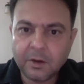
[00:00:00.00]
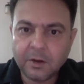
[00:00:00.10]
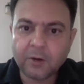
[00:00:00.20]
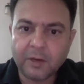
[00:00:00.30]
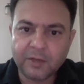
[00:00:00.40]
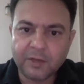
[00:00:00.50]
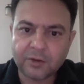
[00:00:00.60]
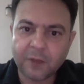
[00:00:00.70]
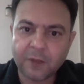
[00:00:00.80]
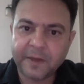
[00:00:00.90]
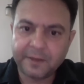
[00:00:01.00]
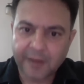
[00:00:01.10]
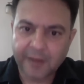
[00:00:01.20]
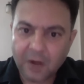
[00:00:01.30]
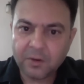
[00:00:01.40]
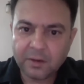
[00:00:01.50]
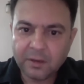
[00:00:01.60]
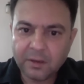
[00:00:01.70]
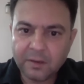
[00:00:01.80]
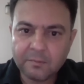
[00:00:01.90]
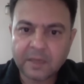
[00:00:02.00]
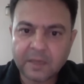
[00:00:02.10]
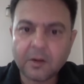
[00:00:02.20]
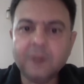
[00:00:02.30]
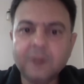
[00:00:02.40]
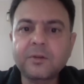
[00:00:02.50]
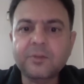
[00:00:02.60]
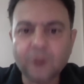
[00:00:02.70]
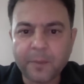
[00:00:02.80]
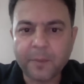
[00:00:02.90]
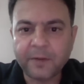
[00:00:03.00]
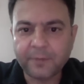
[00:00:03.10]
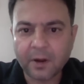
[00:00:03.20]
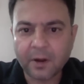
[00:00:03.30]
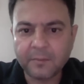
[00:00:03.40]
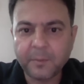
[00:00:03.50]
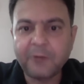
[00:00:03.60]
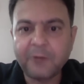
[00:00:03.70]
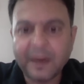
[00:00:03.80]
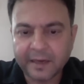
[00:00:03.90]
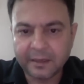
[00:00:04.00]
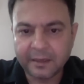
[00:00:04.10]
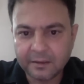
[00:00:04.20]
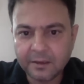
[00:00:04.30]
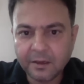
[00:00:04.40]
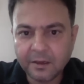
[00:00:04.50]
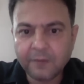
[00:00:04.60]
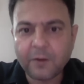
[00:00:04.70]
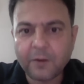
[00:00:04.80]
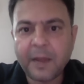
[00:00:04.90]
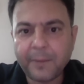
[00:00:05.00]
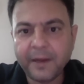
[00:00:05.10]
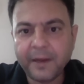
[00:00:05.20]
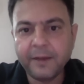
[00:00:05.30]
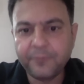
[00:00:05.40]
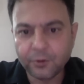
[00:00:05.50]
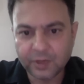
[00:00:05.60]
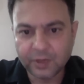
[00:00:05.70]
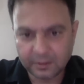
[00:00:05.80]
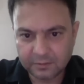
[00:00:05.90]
Not only stop it now, but also prevent it from happening in future.